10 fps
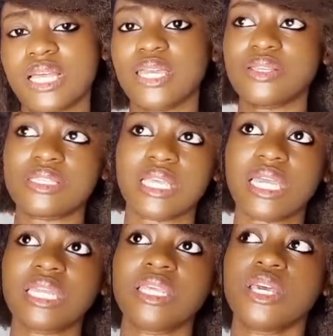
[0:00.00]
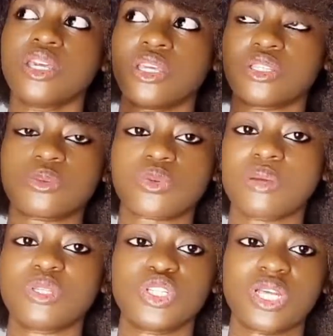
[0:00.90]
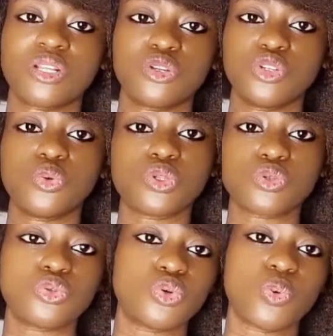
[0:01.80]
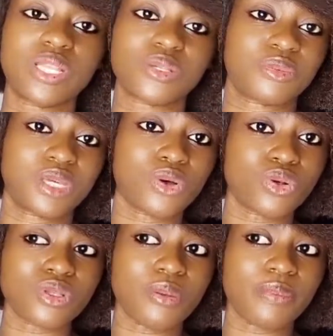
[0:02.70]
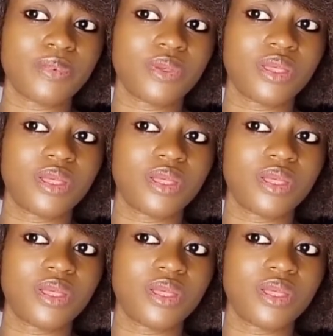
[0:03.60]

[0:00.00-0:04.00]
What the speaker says: Are you saying you subscribe to a channel, you don't want to know when something goes up?